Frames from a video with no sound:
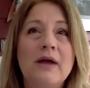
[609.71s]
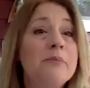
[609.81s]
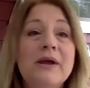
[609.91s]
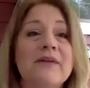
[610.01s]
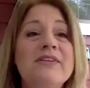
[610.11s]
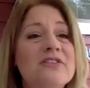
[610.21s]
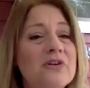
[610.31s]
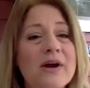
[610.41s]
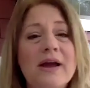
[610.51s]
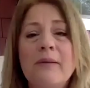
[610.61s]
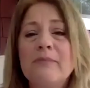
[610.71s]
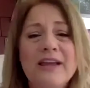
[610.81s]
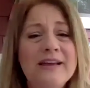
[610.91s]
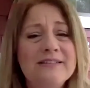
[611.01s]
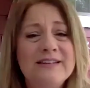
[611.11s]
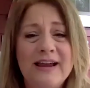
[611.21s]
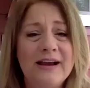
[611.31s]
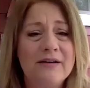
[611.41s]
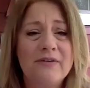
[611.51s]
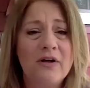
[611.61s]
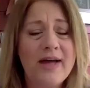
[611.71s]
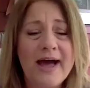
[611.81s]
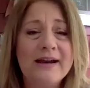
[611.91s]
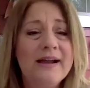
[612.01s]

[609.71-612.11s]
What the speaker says: and we have Instagram. The kids take care of all that.